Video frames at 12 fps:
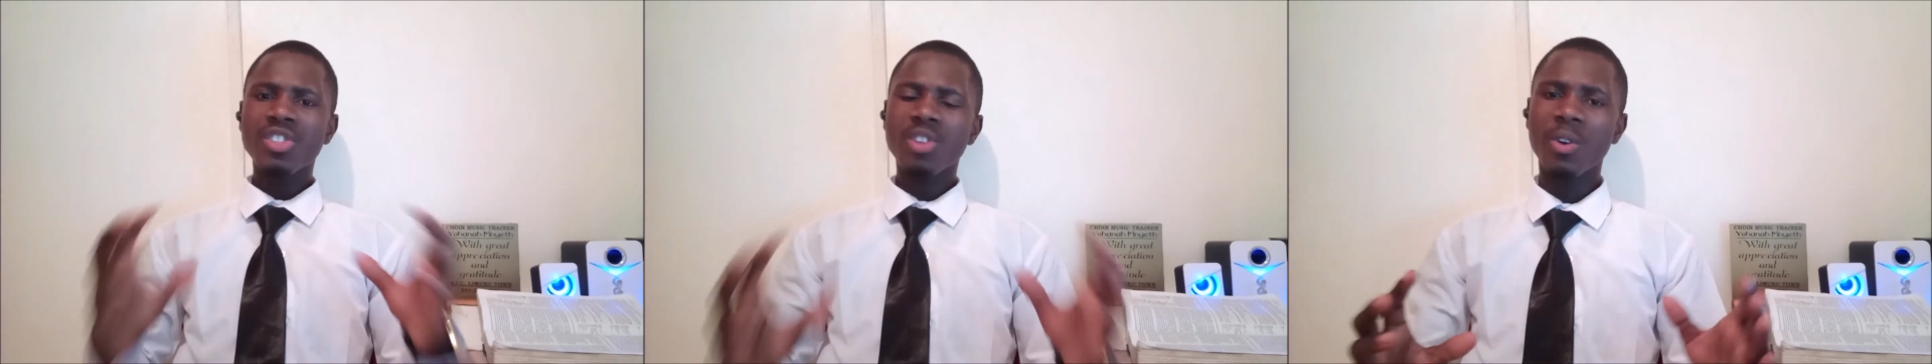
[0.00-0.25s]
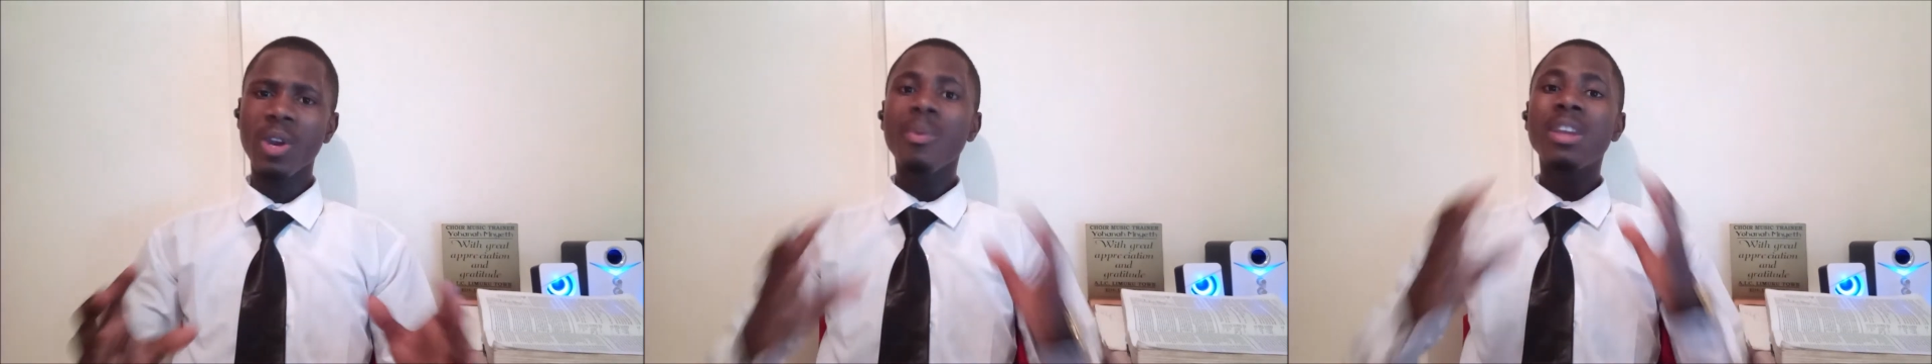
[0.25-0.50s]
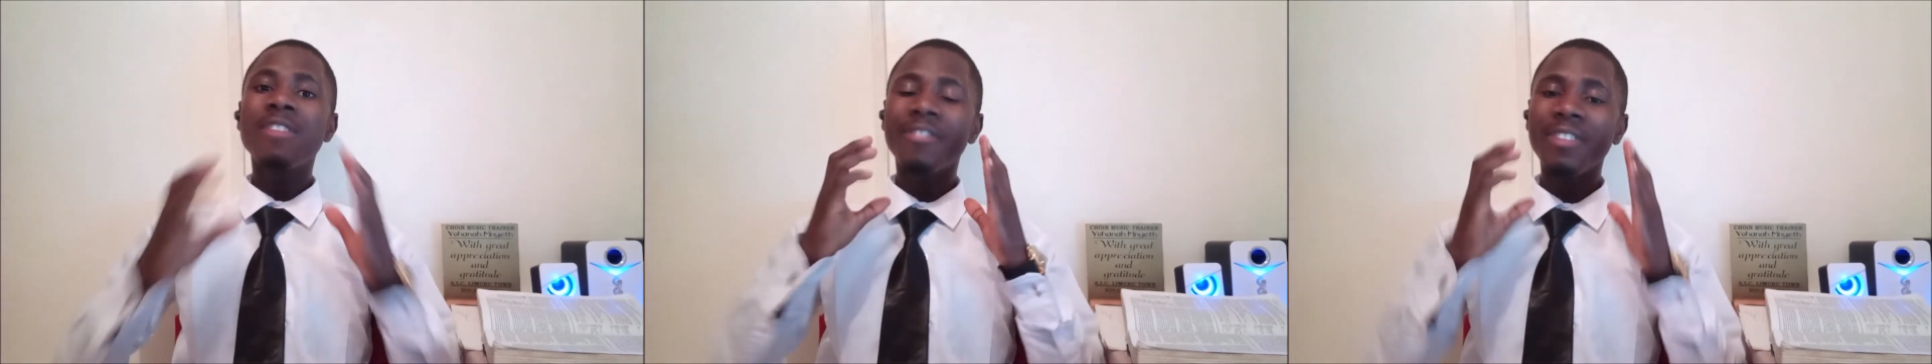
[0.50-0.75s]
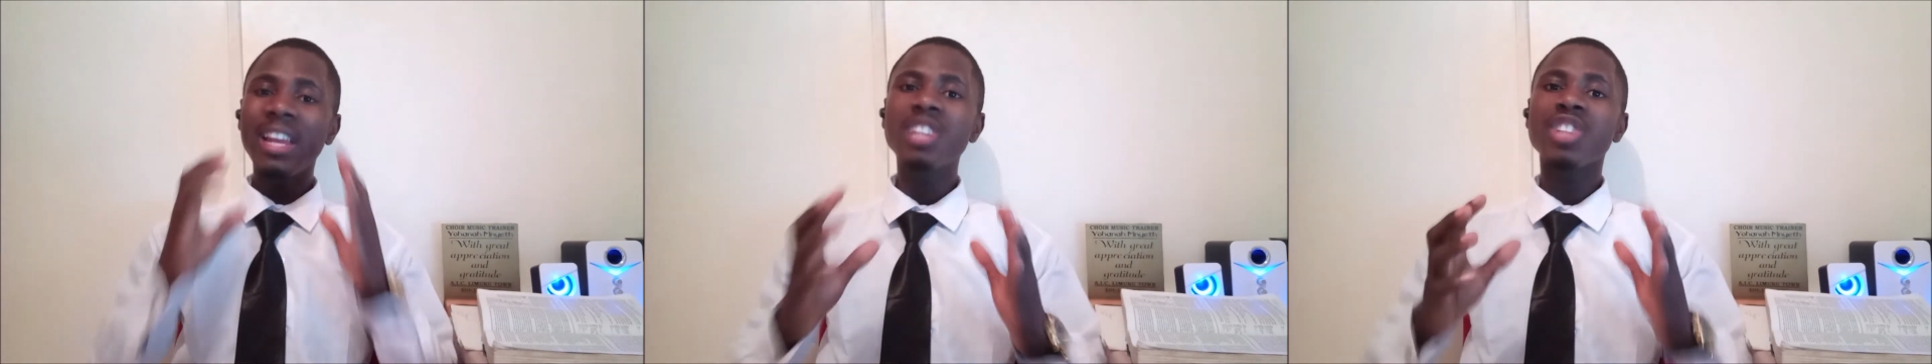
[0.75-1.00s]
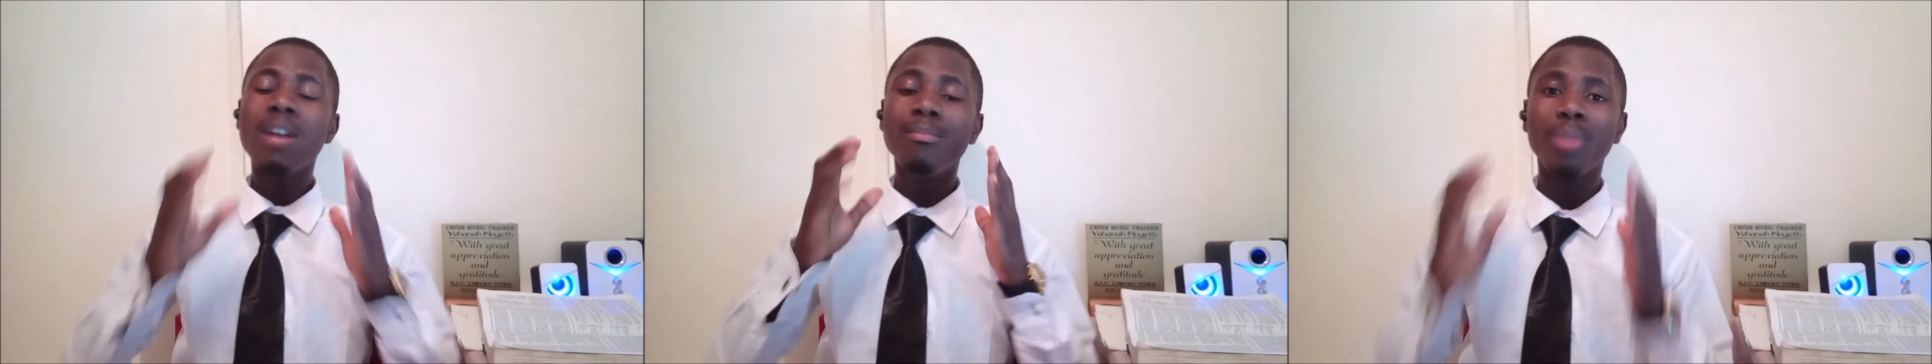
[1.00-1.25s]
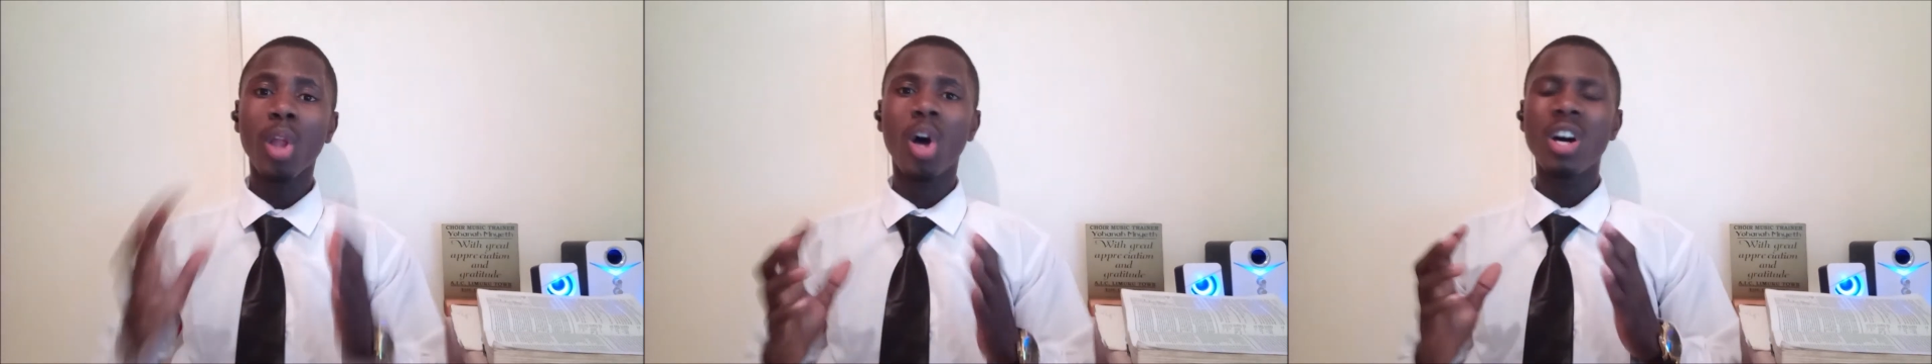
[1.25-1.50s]
sorry, with flesh
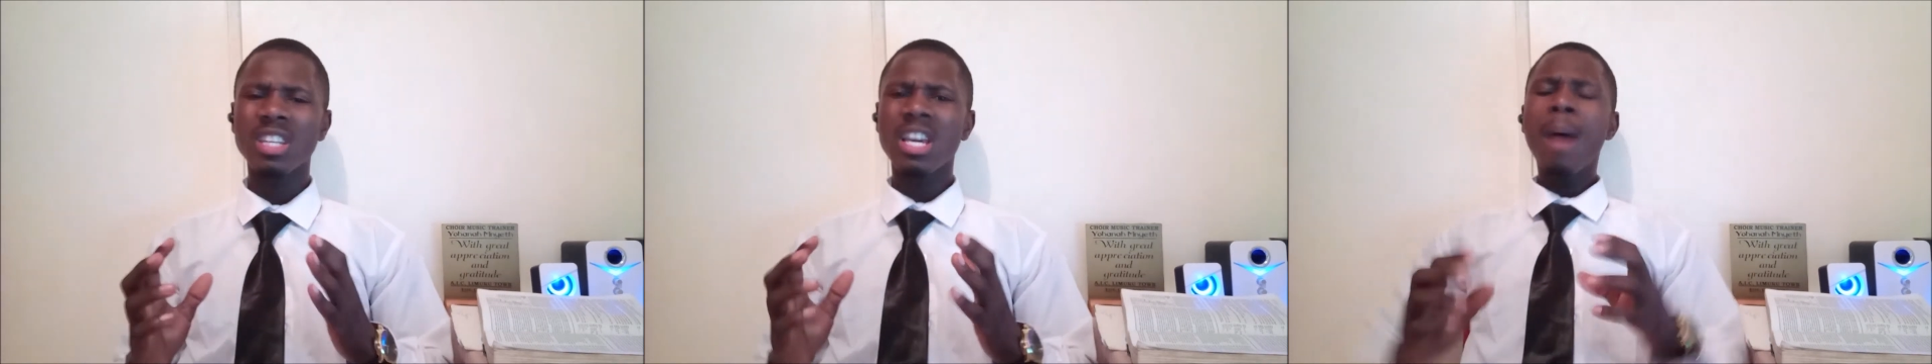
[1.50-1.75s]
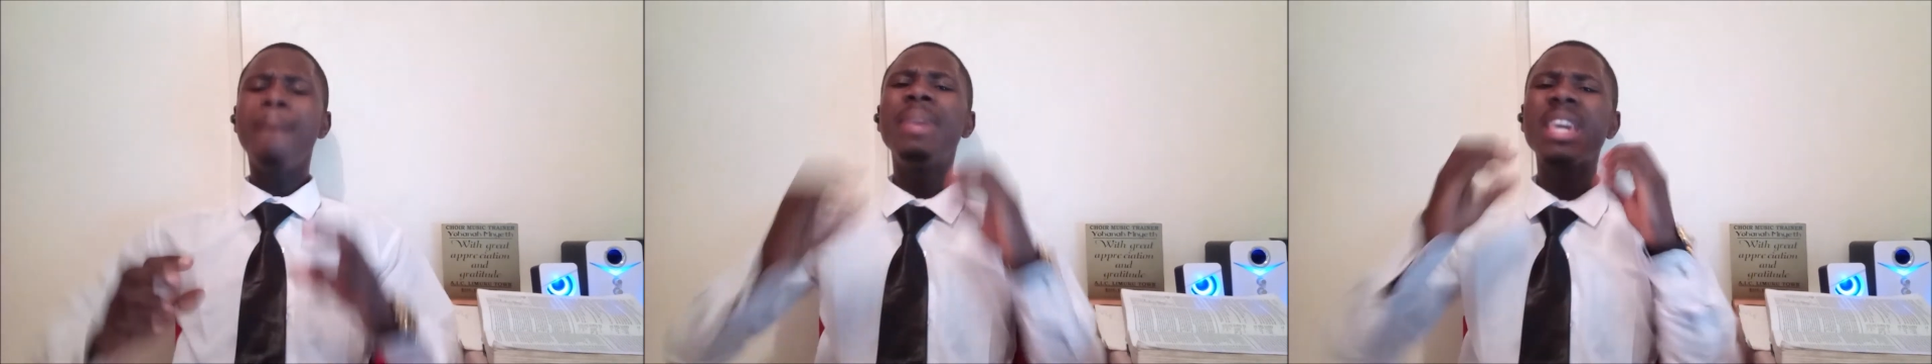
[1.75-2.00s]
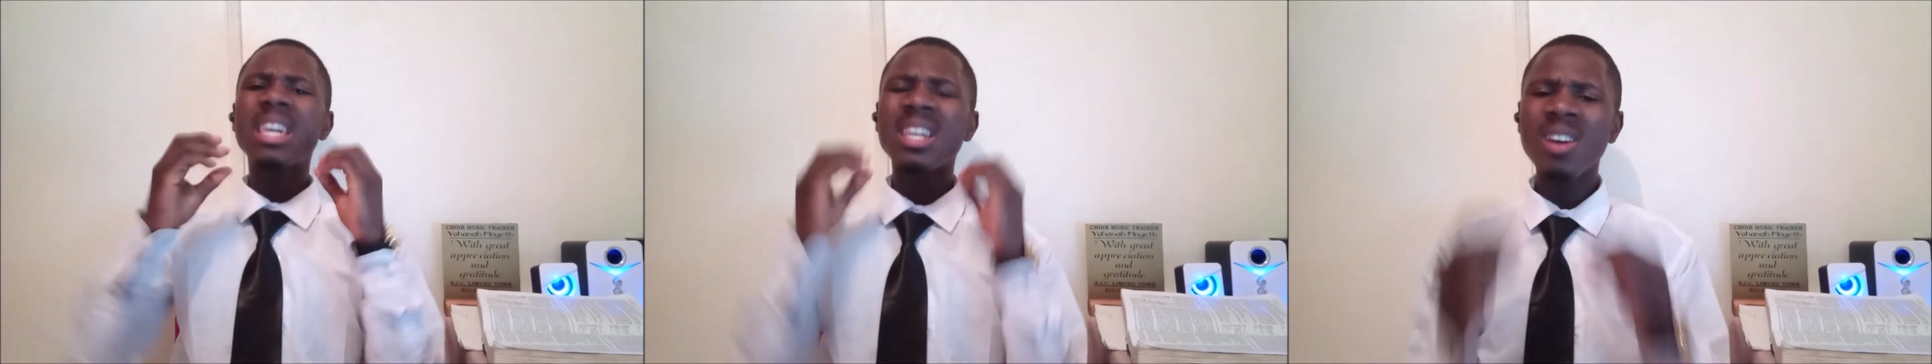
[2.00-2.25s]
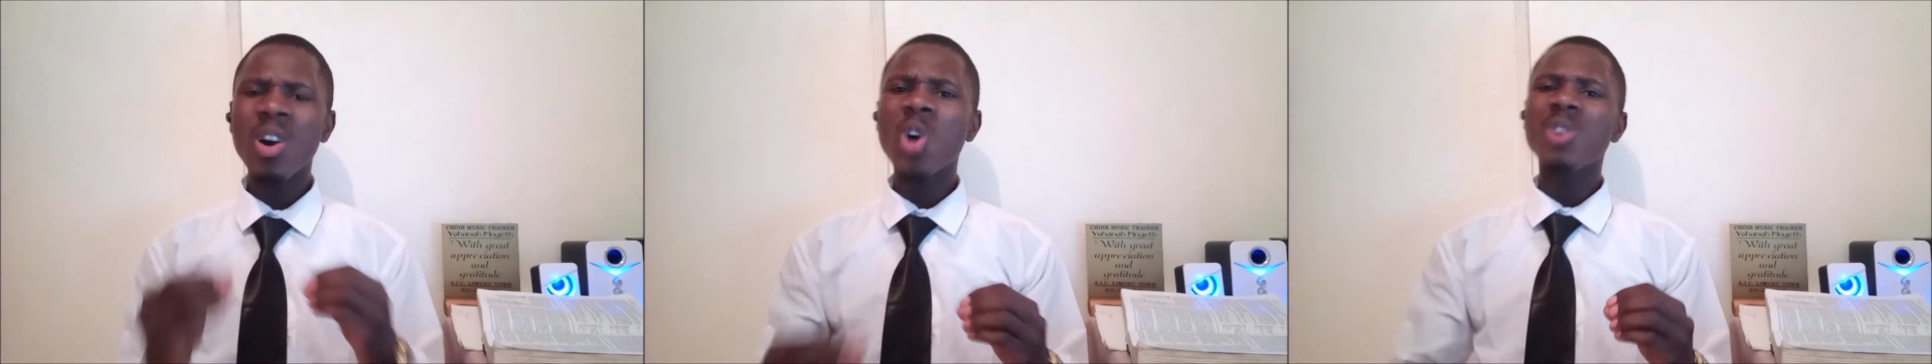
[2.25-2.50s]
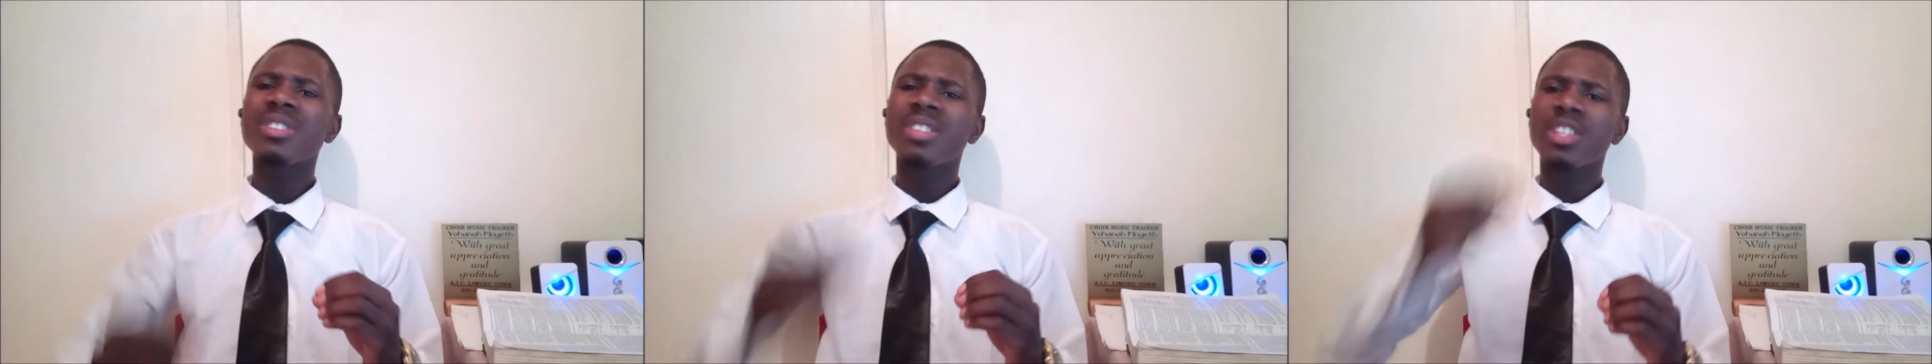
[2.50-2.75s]
and blood, because